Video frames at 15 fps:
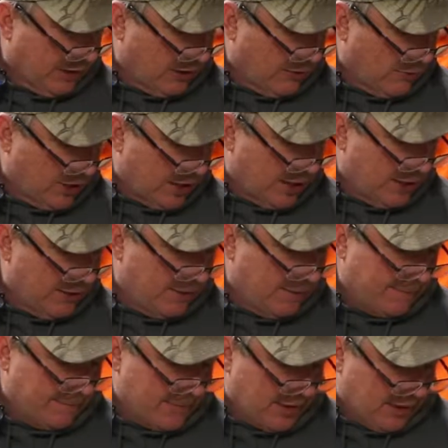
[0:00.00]
here on what I
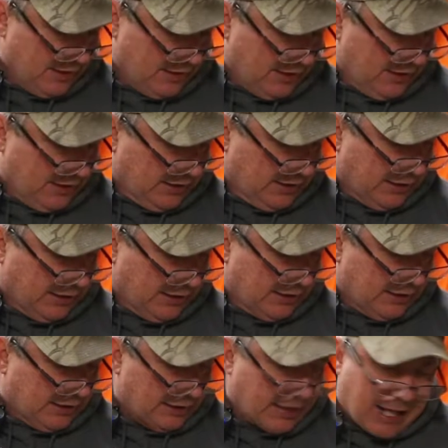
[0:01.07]
do.
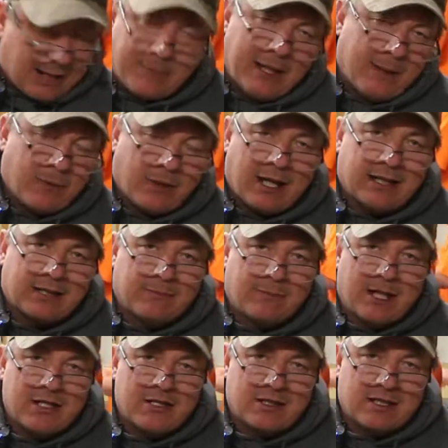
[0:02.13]
A lot of people like to
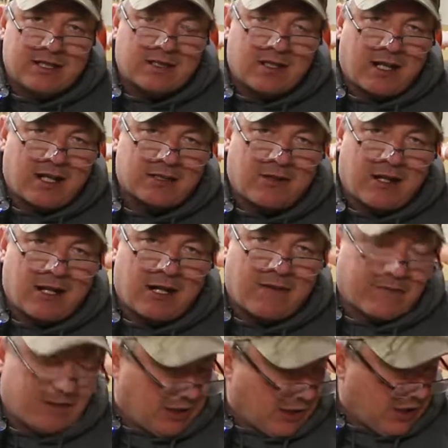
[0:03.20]
measure these things right
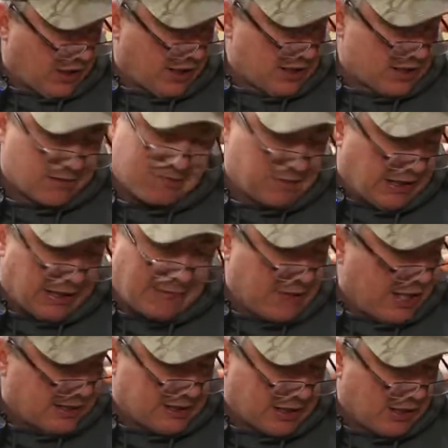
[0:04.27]
off the carcass, and I'm
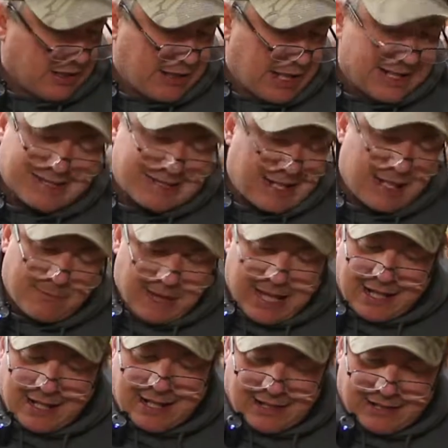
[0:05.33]
not telling you that's not a
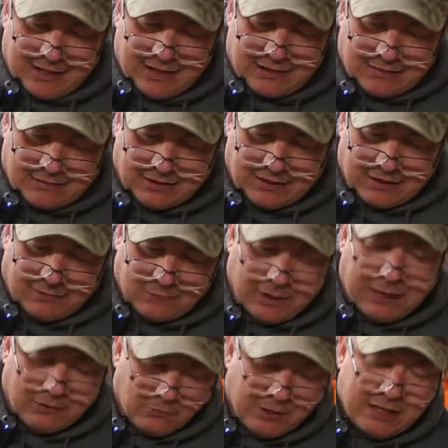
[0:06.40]
bad idea.
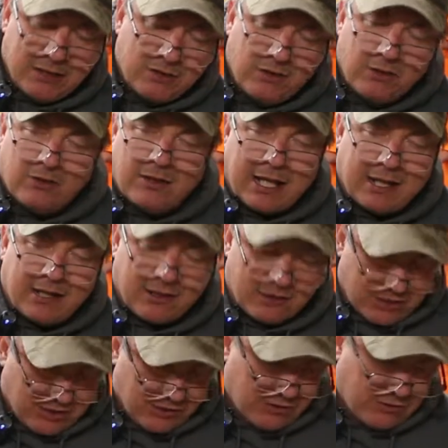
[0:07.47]
We do that here
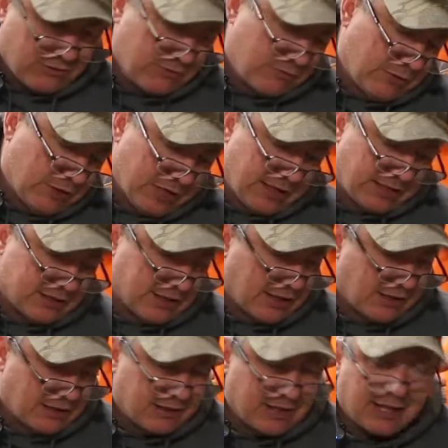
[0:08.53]
too. We'll get
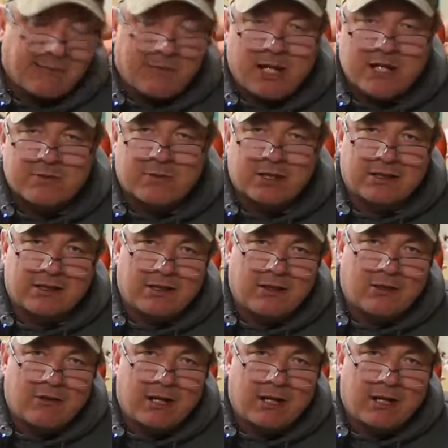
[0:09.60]
neck measurement, you know,